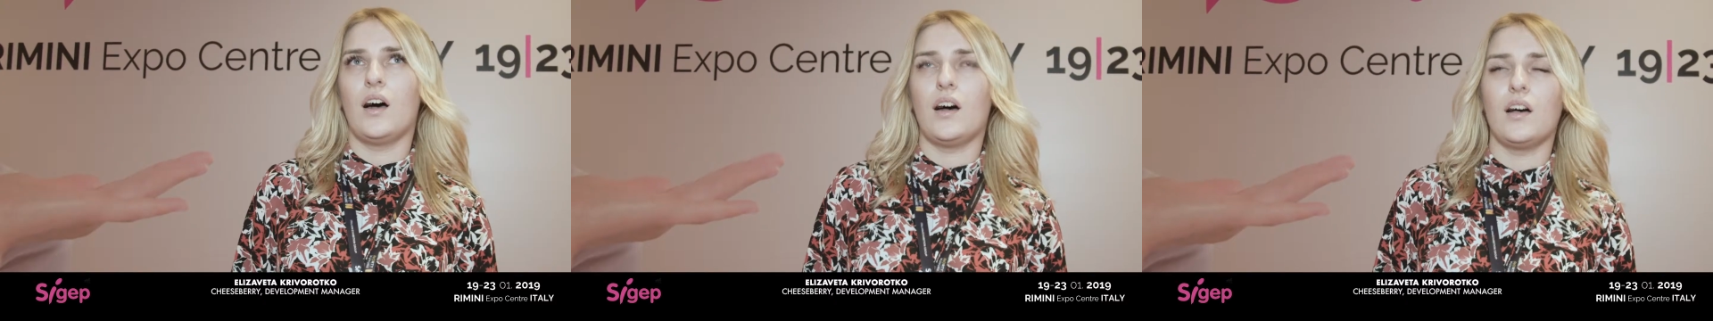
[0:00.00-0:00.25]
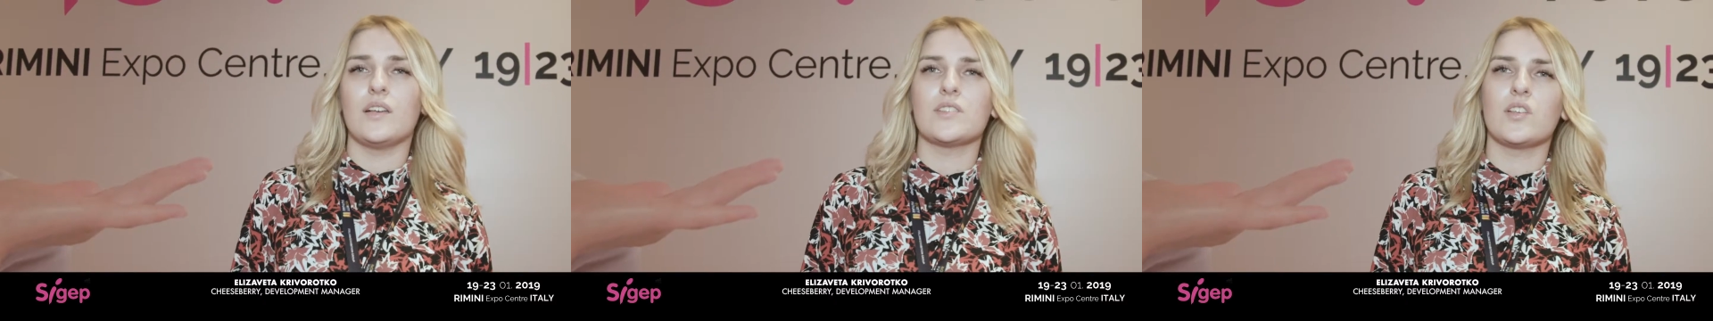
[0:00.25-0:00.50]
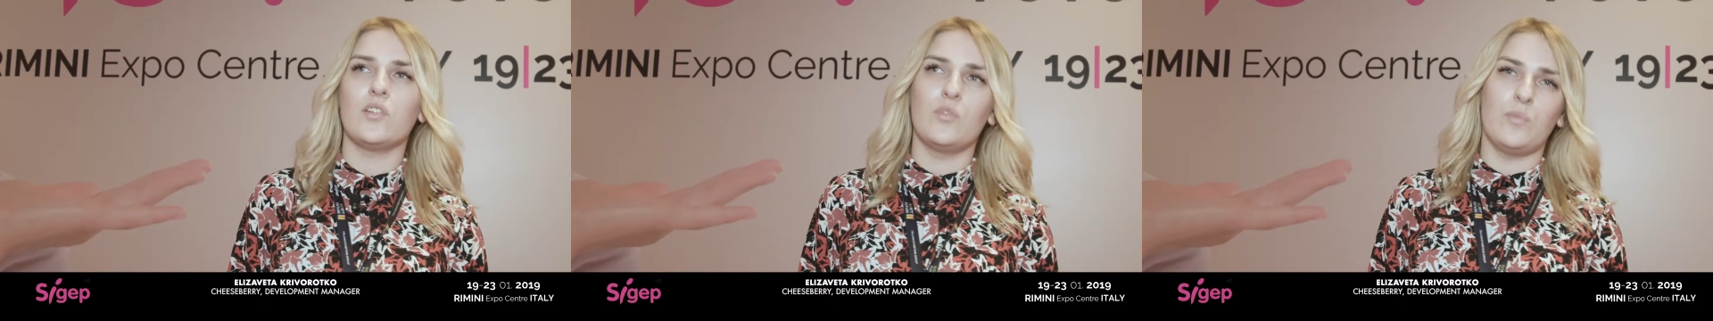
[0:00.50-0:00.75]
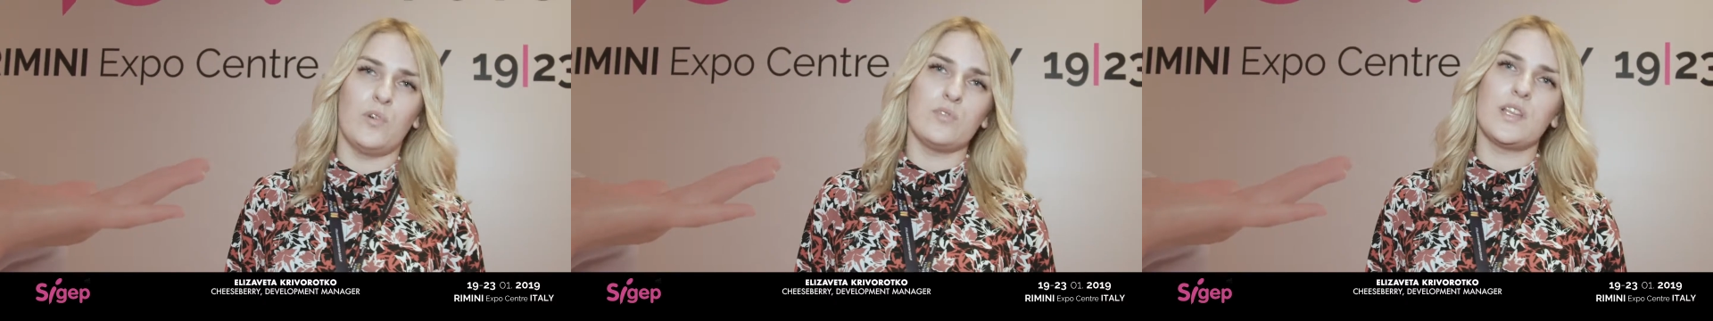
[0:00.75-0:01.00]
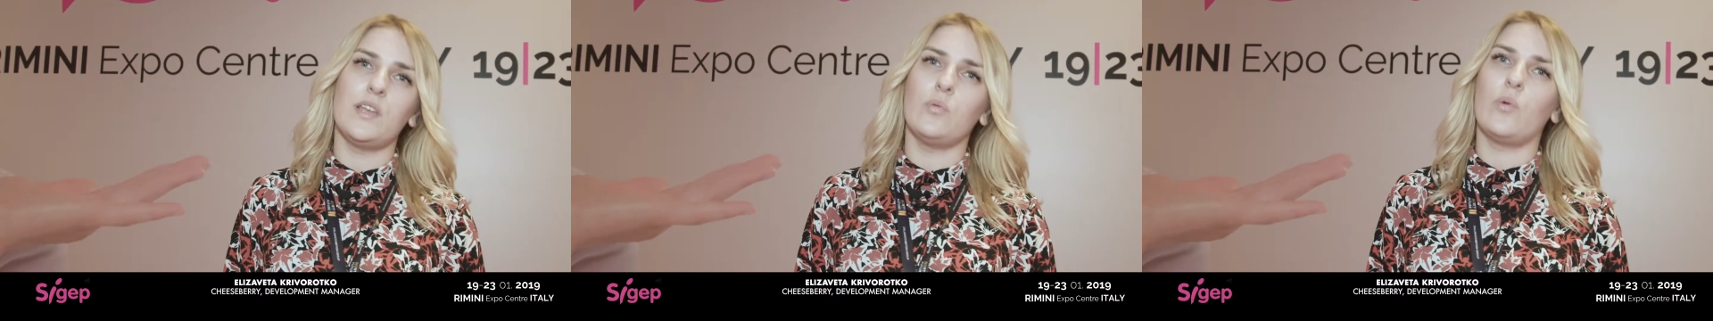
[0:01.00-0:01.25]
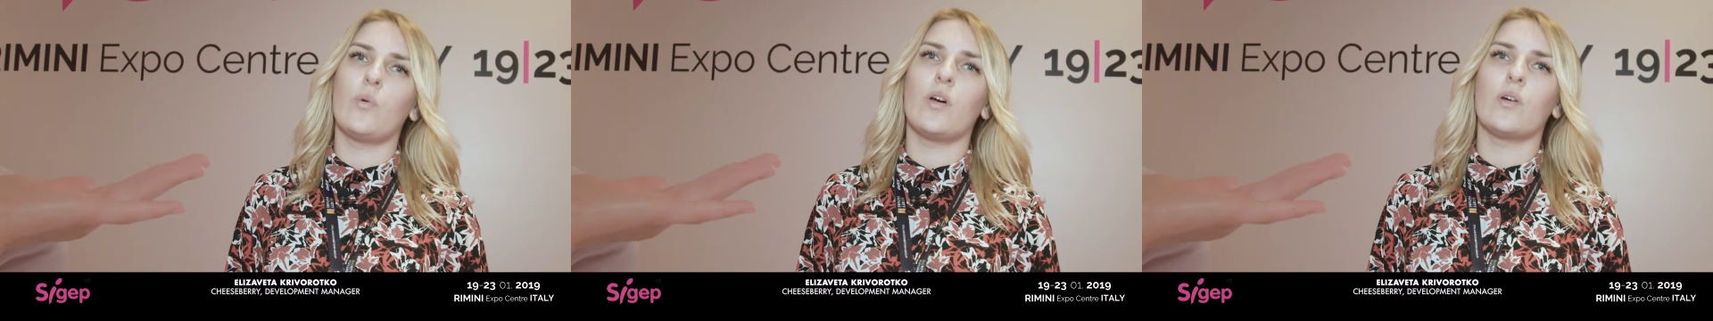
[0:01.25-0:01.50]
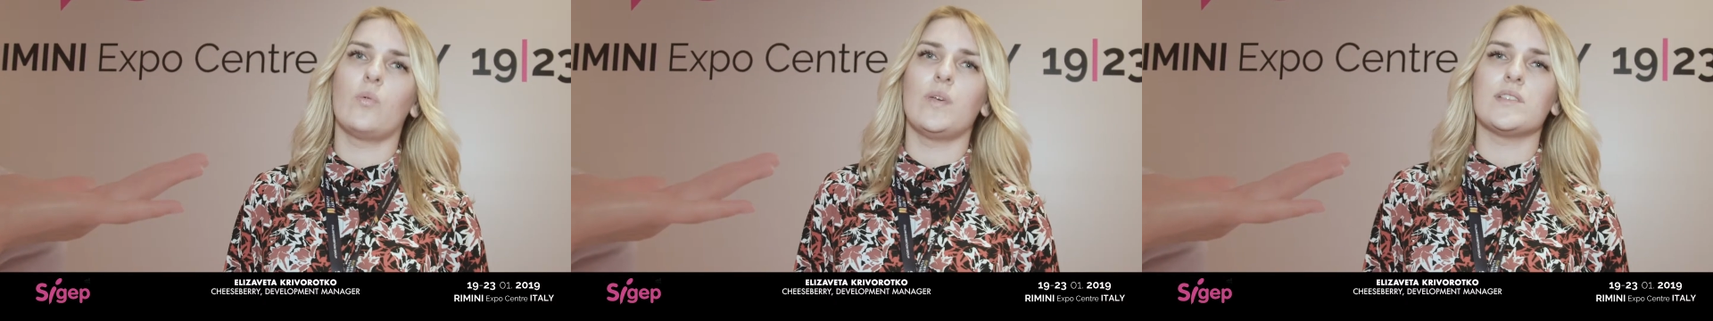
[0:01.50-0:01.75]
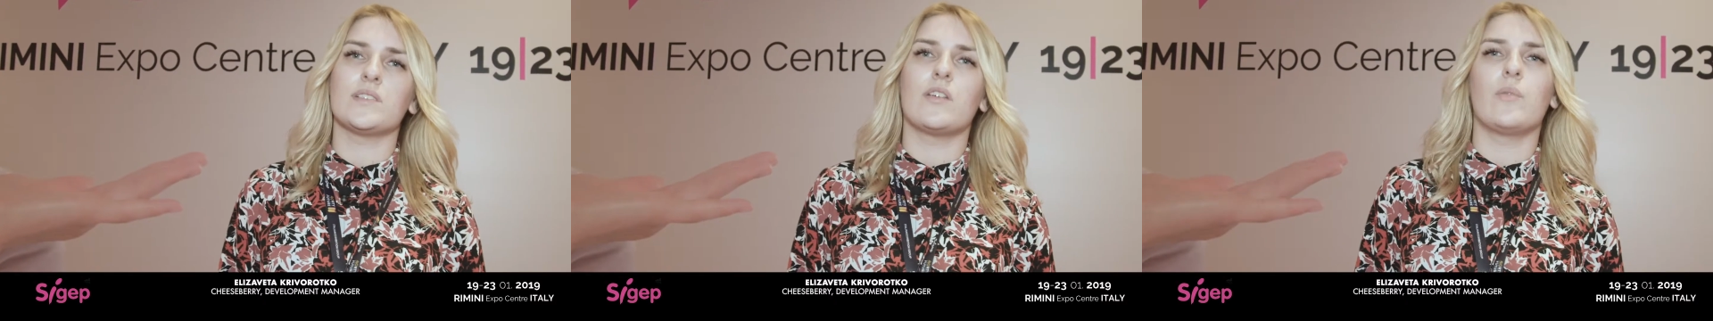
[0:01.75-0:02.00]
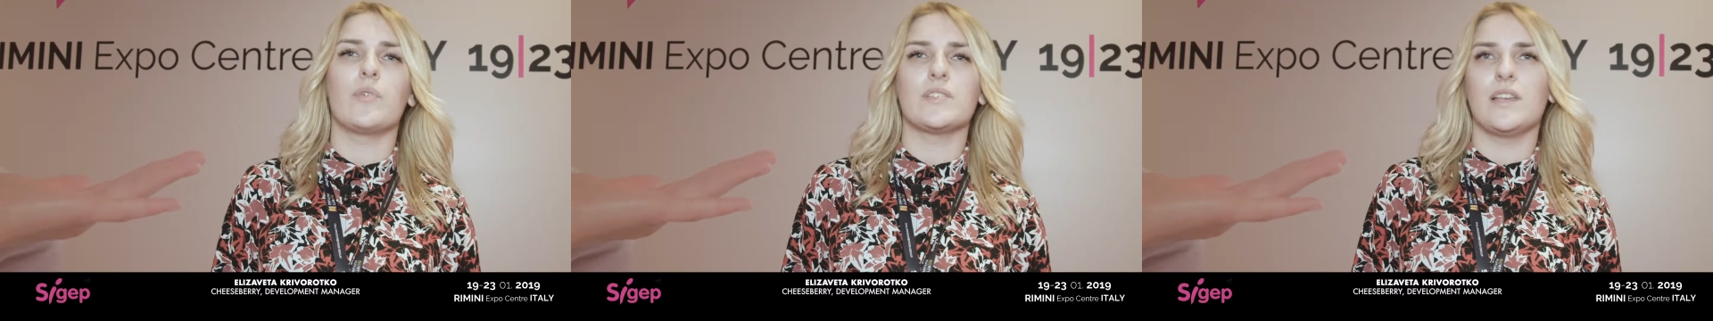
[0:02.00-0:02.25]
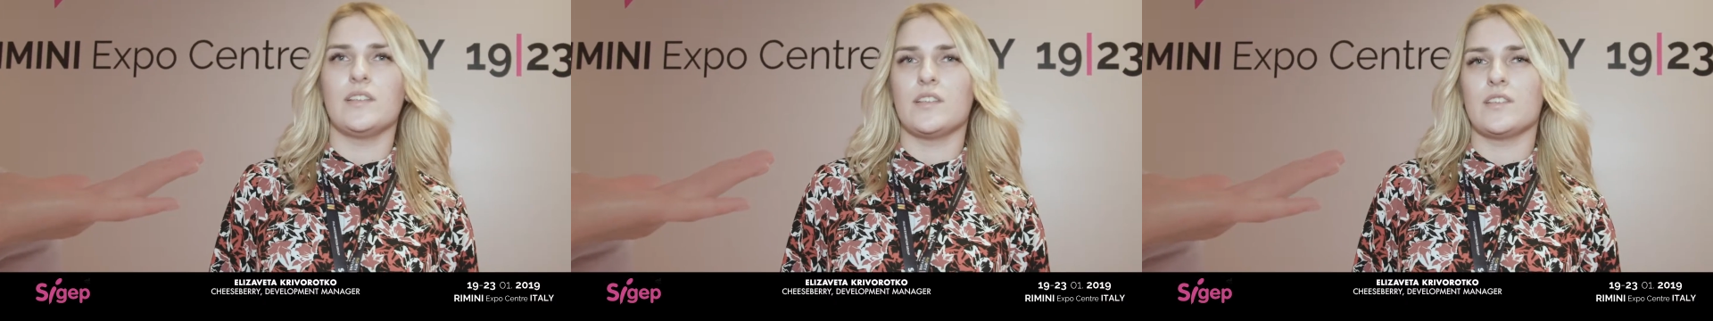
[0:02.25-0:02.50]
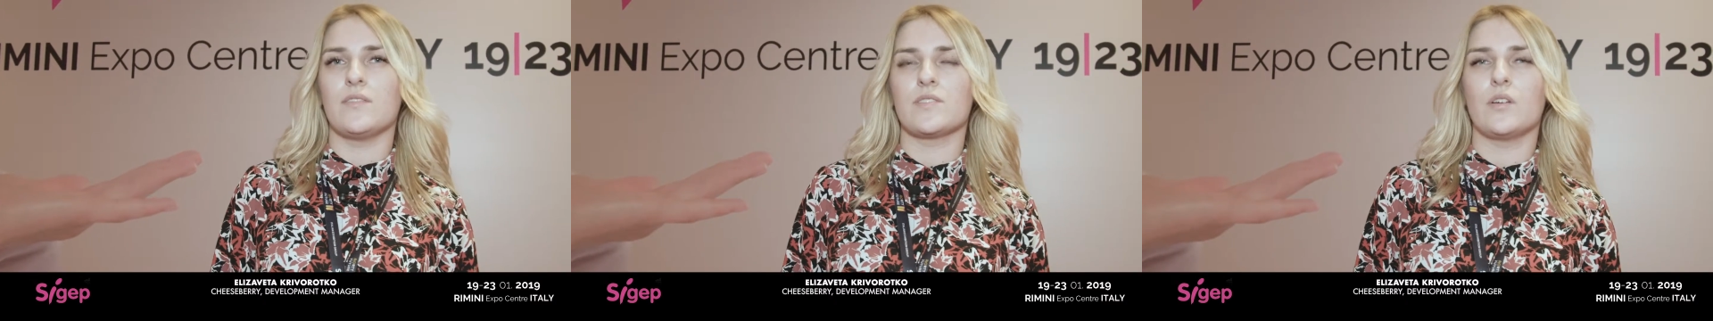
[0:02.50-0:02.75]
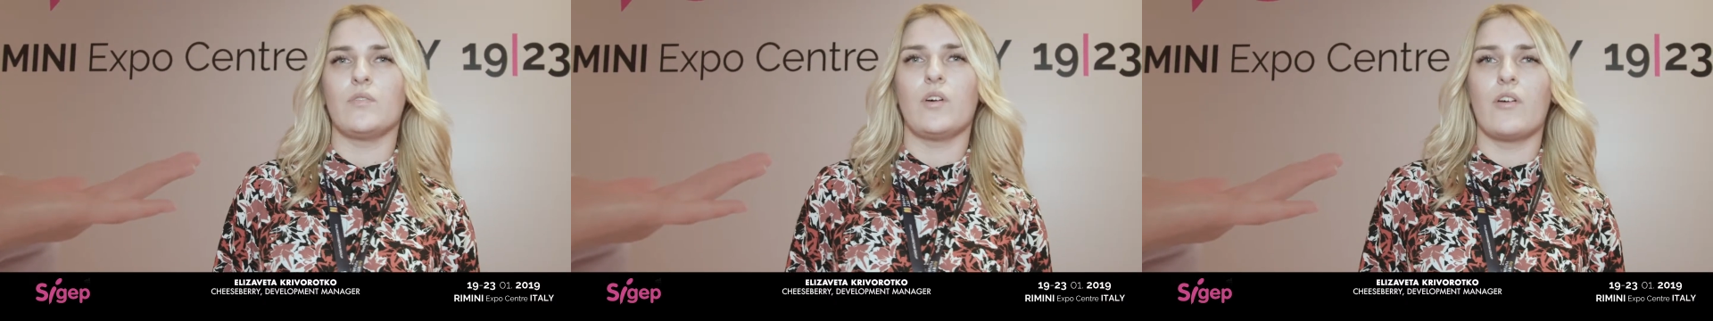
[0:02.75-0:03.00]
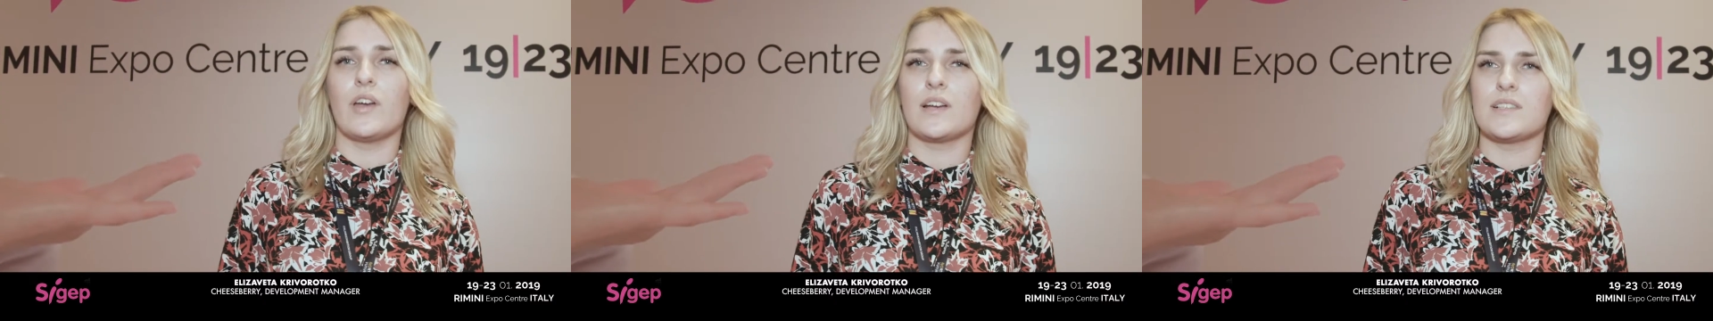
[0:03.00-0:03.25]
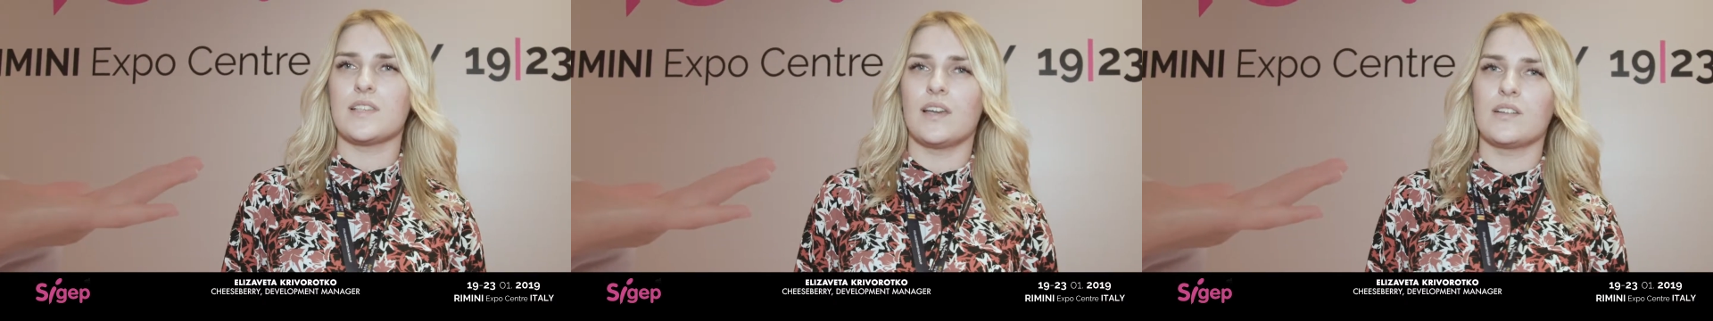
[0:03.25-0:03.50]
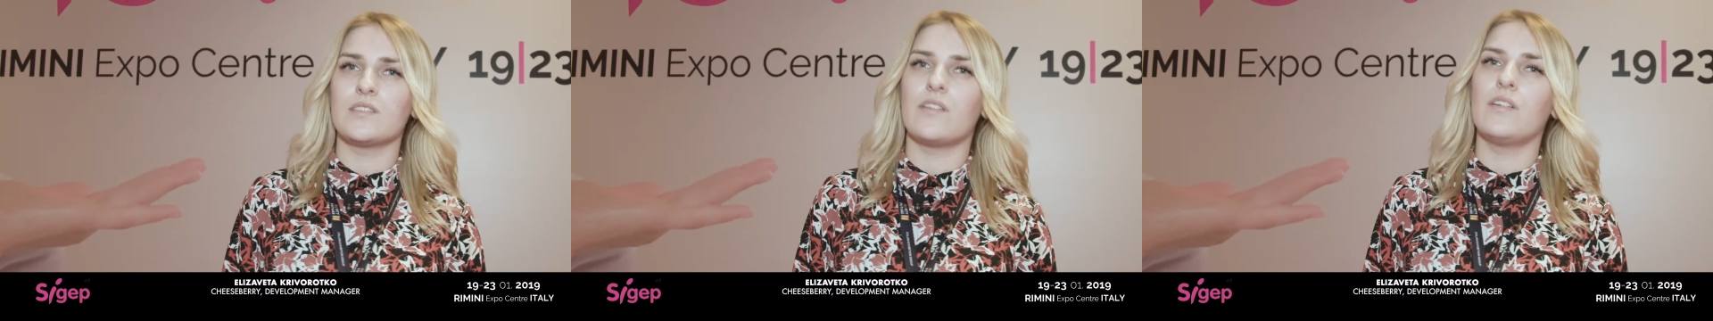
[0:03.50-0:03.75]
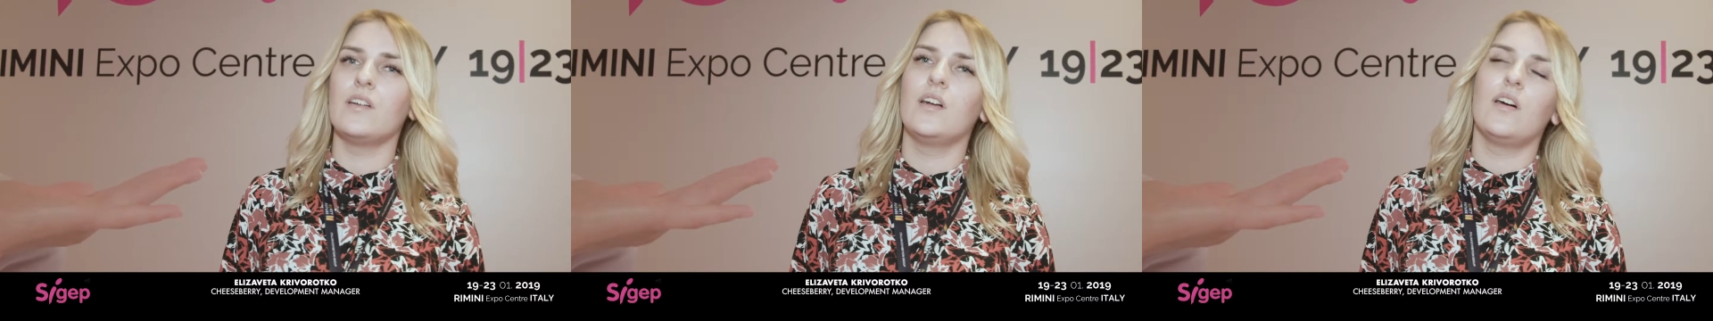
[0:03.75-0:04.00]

Uh, so mostly we work with the representatives of HoReCa sector,